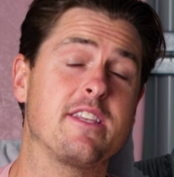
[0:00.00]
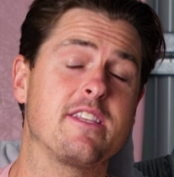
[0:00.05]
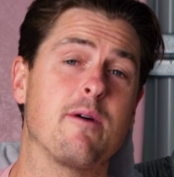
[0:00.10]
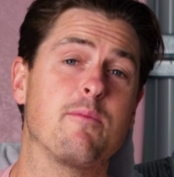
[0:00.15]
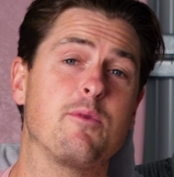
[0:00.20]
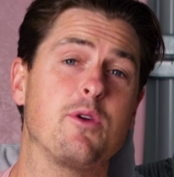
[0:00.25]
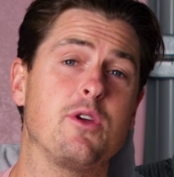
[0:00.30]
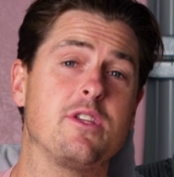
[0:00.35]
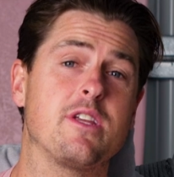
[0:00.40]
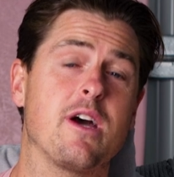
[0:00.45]

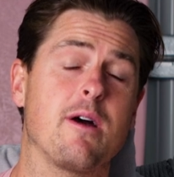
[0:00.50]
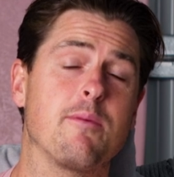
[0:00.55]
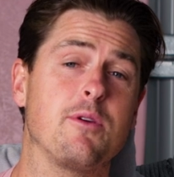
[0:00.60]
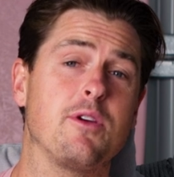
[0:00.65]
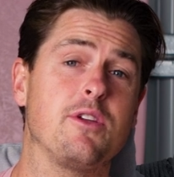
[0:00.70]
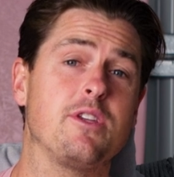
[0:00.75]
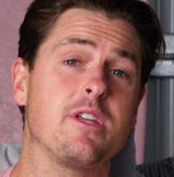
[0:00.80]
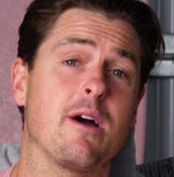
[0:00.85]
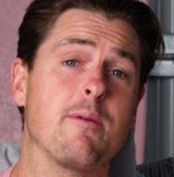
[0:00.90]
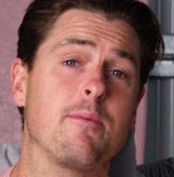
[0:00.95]

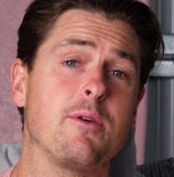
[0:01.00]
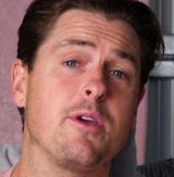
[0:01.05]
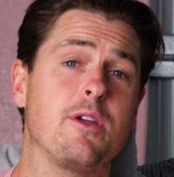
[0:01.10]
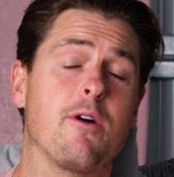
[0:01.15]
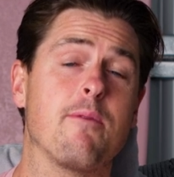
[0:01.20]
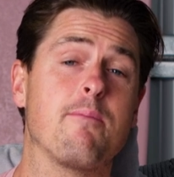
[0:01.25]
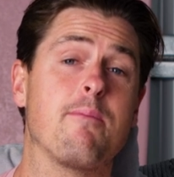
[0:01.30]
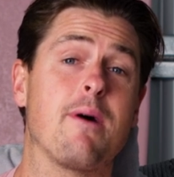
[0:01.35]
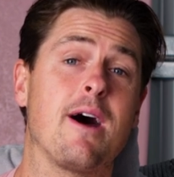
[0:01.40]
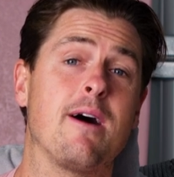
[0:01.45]

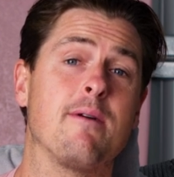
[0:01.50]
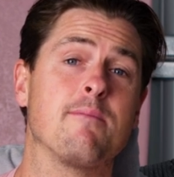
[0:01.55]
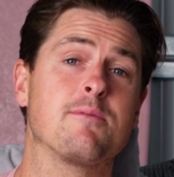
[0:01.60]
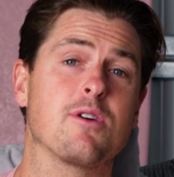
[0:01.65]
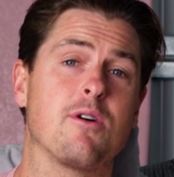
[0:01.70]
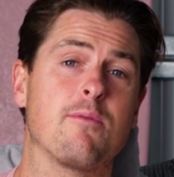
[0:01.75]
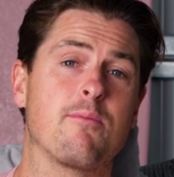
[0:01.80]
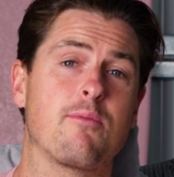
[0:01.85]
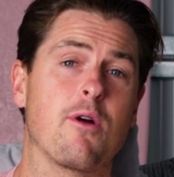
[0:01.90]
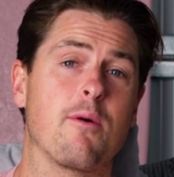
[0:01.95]

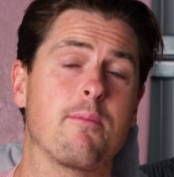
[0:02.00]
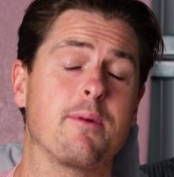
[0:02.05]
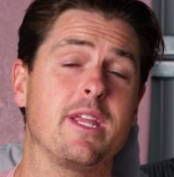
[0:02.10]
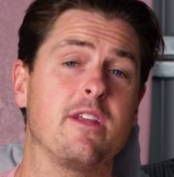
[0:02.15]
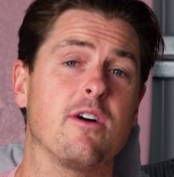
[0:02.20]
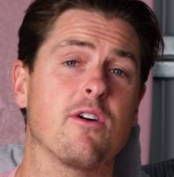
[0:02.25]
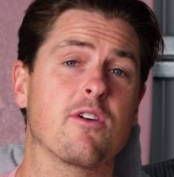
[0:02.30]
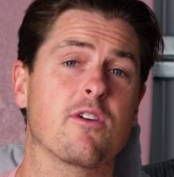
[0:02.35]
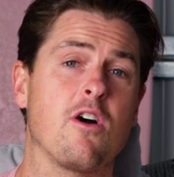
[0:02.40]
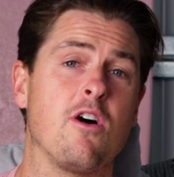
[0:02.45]

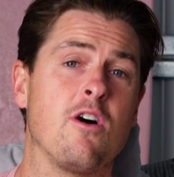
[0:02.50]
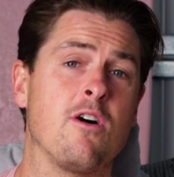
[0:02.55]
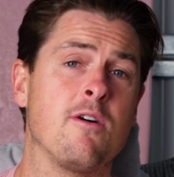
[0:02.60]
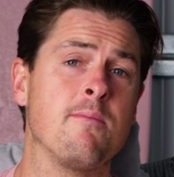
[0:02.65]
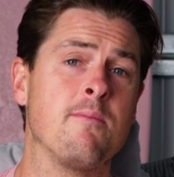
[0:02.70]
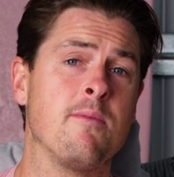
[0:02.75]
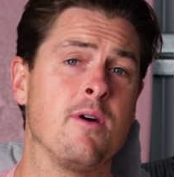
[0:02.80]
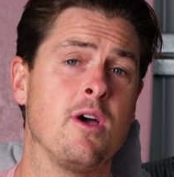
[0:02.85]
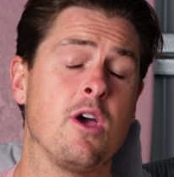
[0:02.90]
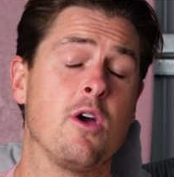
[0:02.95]

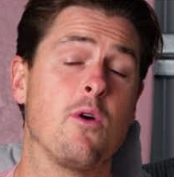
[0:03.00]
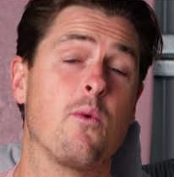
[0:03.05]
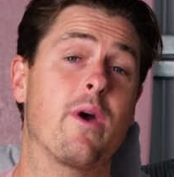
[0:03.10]
www.pumpedonproperty.com,